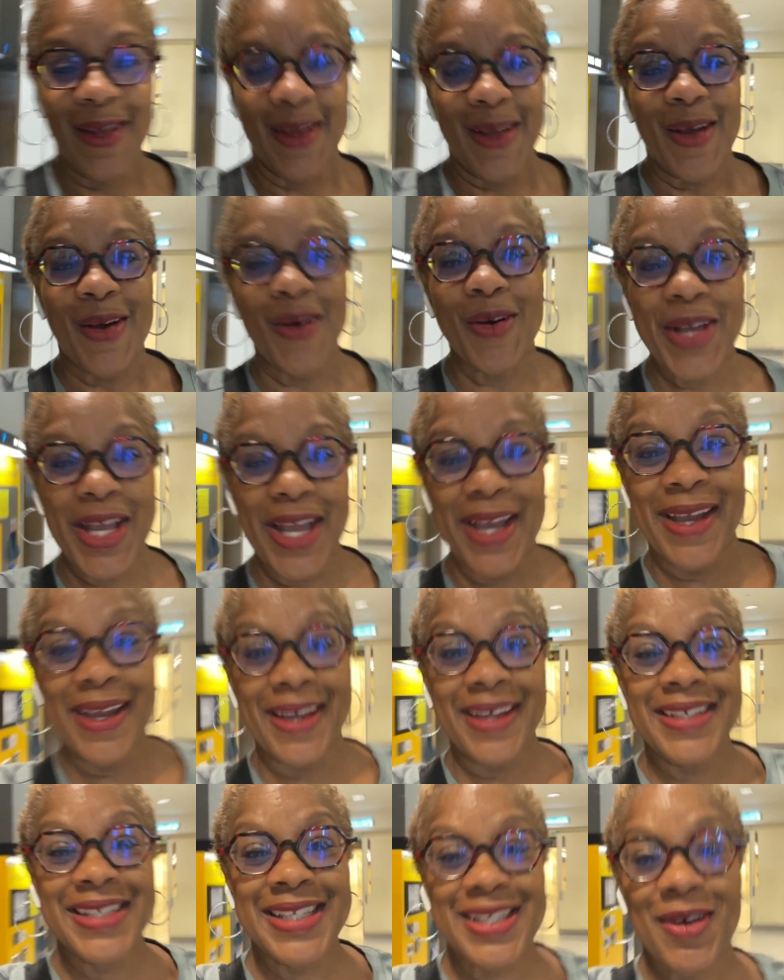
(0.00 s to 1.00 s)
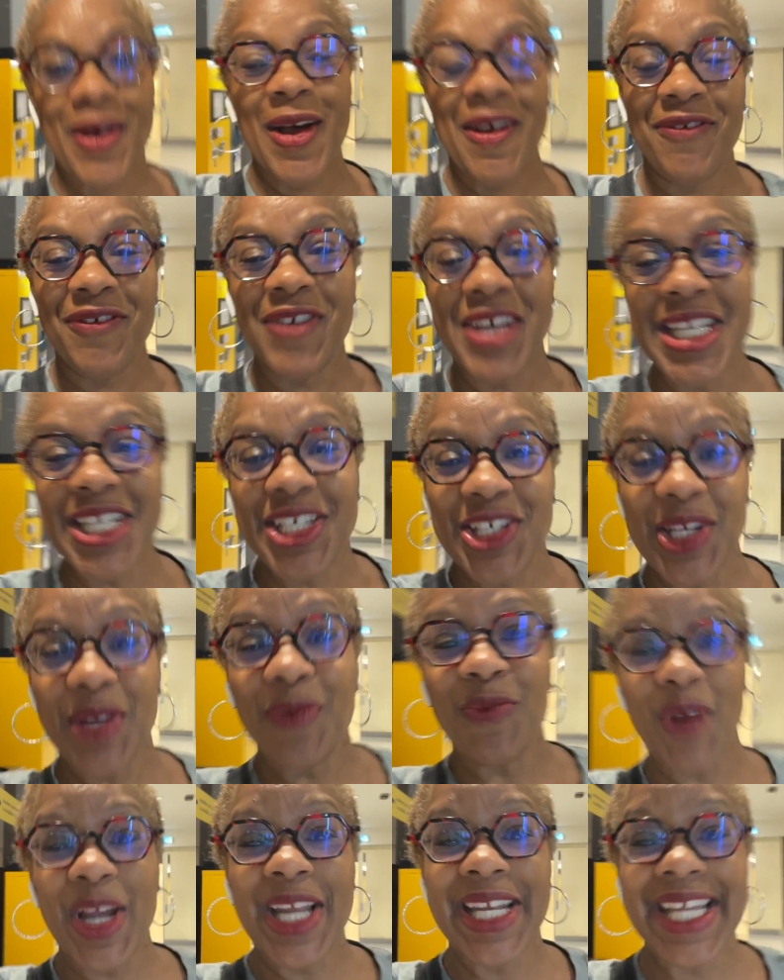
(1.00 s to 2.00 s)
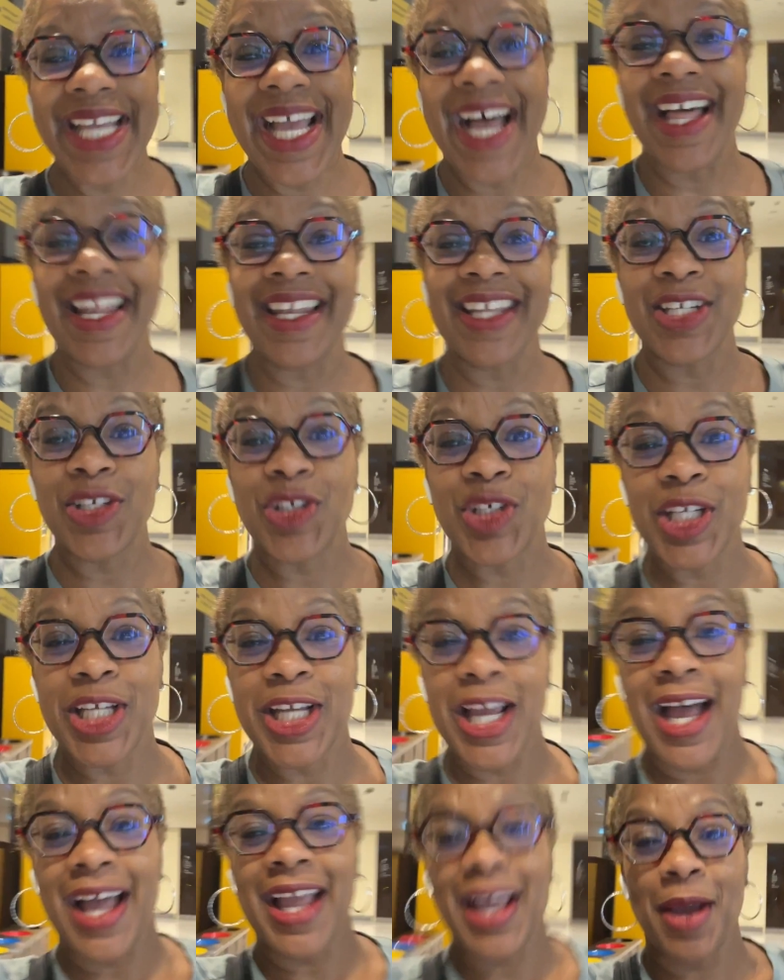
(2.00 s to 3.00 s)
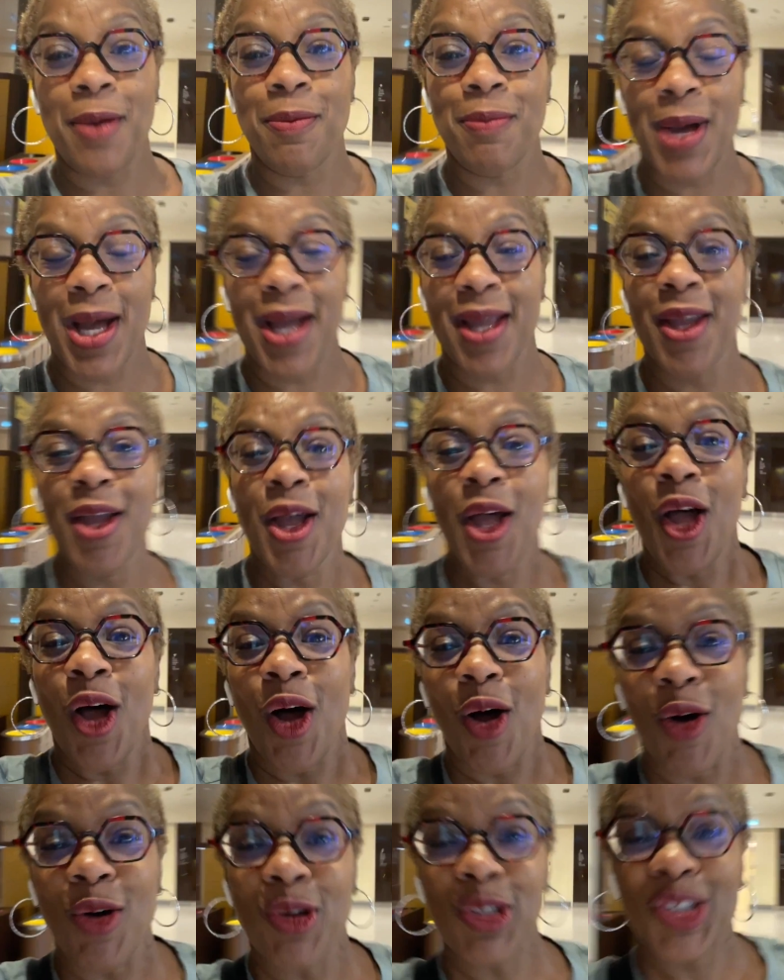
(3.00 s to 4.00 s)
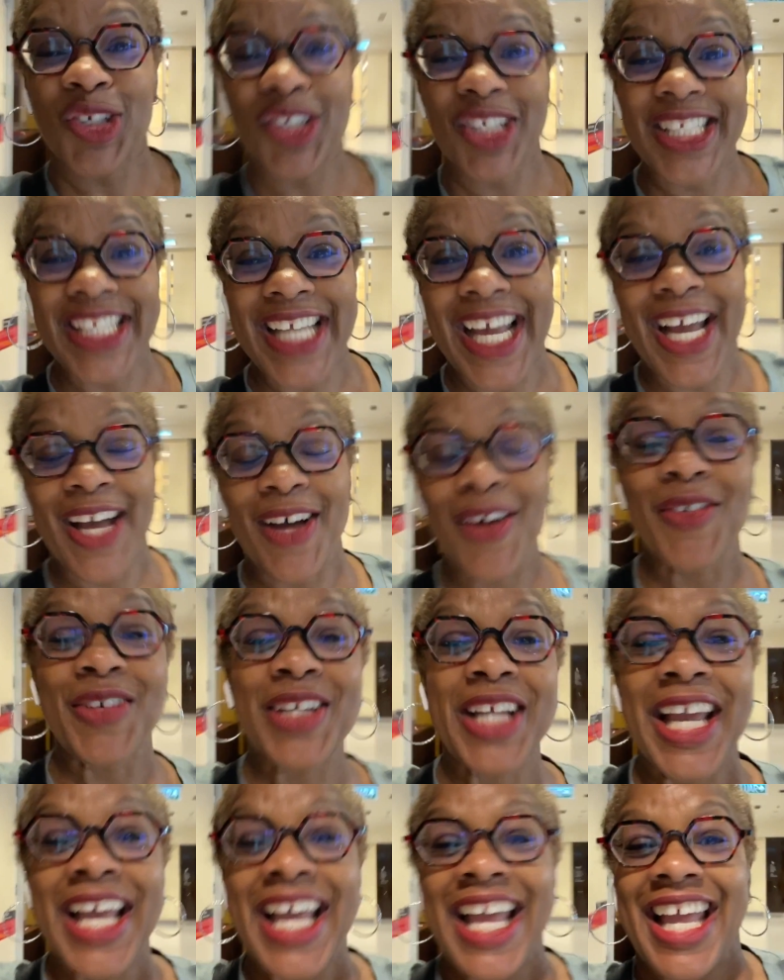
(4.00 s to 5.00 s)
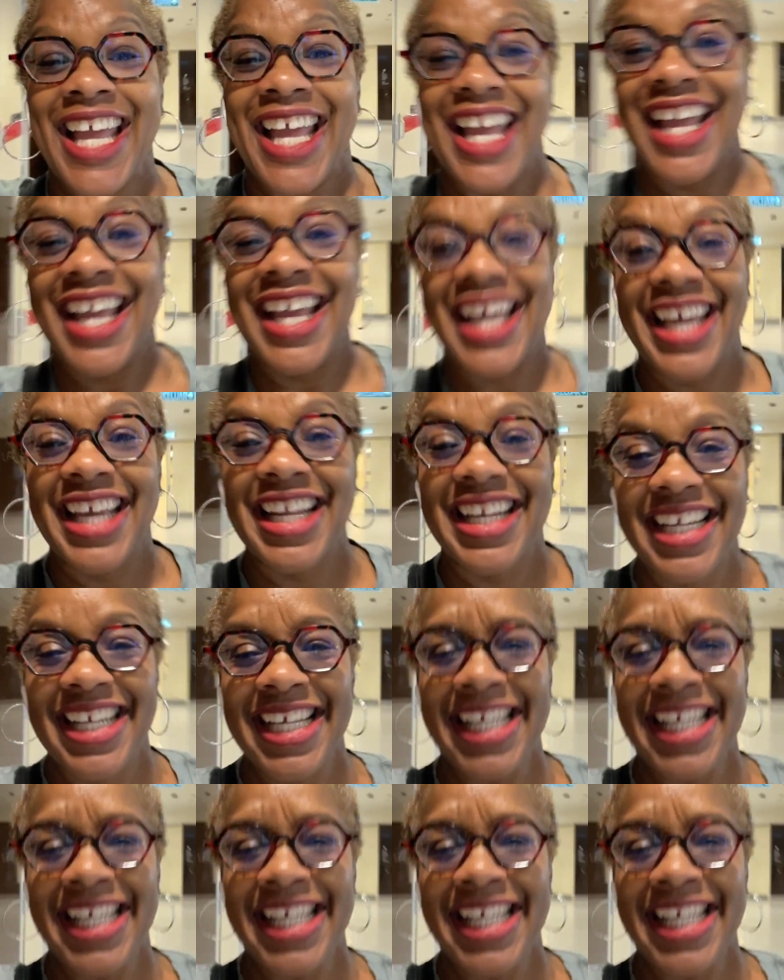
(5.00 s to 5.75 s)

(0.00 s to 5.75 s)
Okay, so I finished in radiology. I had my ultrasound, and he